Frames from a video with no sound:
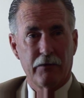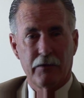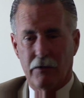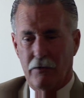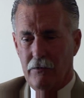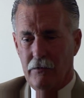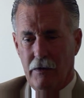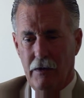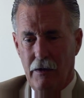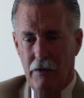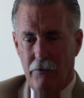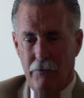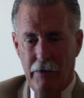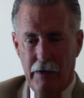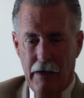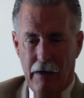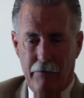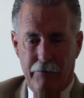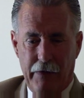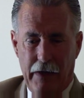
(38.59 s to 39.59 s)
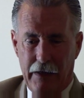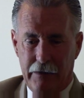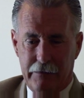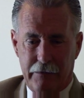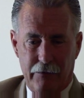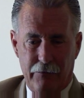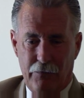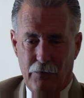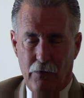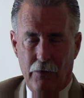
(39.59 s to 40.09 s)
So we have
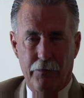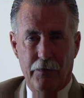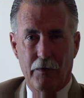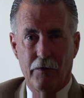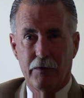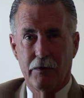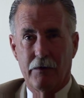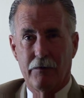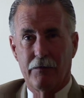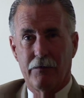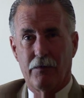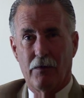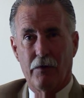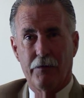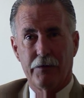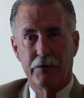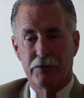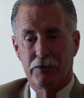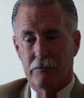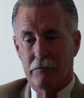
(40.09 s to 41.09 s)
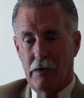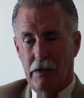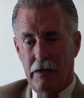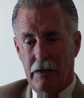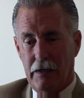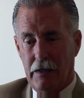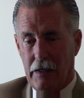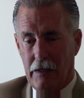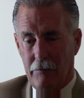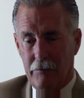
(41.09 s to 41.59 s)
asset forfeiture
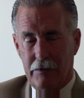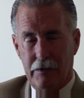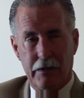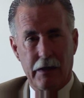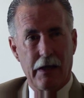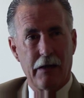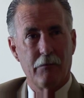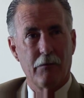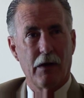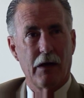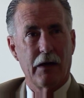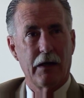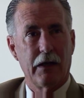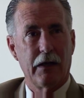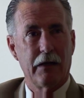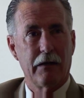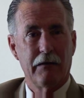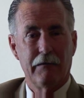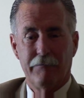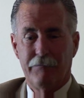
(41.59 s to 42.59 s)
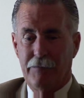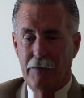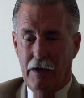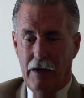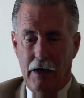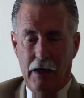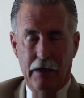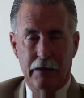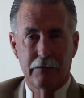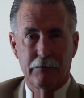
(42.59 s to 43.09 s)
money, MTA money,
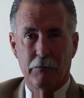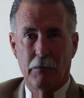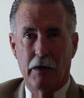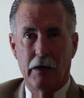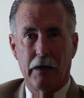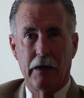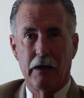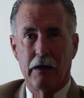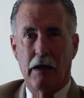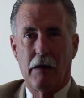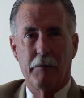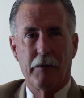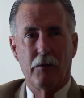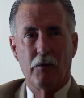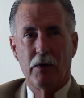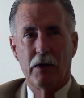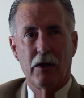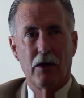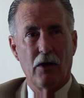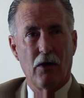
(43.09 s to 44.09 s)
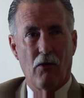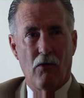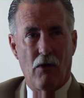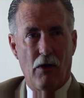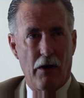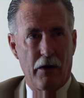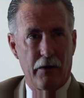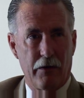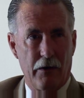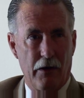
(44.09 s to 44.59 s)
ICE money. I mean, we can go
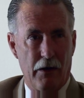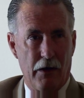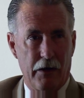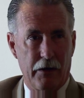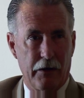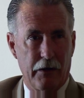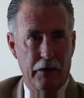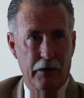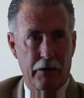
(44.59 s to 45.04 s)
on and on.